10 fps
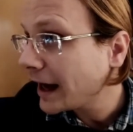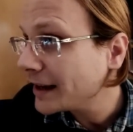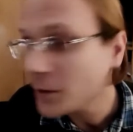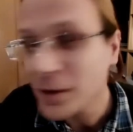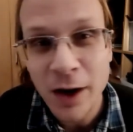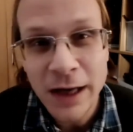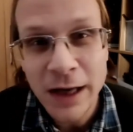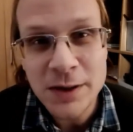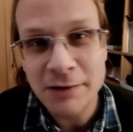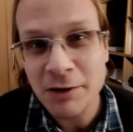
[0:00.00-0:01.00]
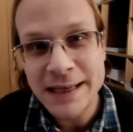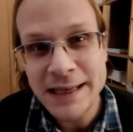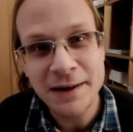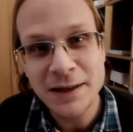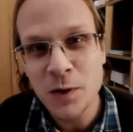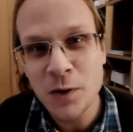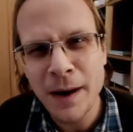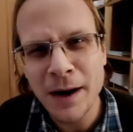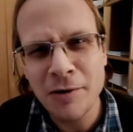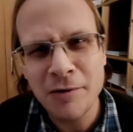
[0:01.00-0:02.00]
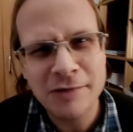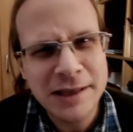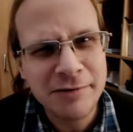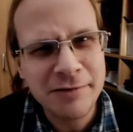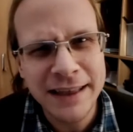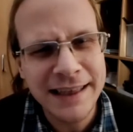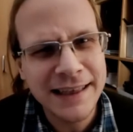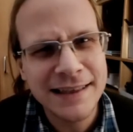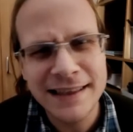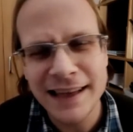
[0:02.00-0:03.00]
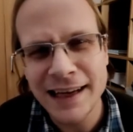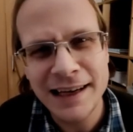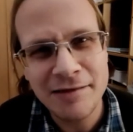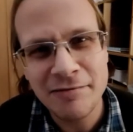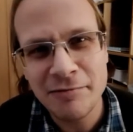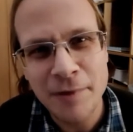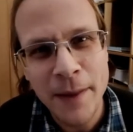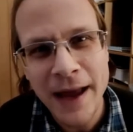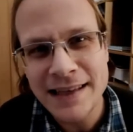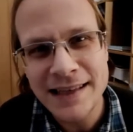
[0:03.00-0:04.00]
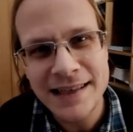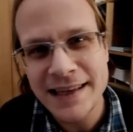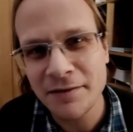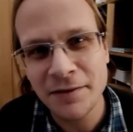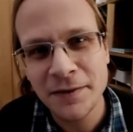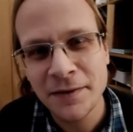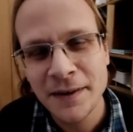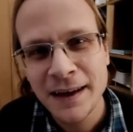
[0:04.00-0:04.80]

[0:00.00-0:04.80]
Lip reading: You know, the diagnostic criteria talk about restricted and repetitive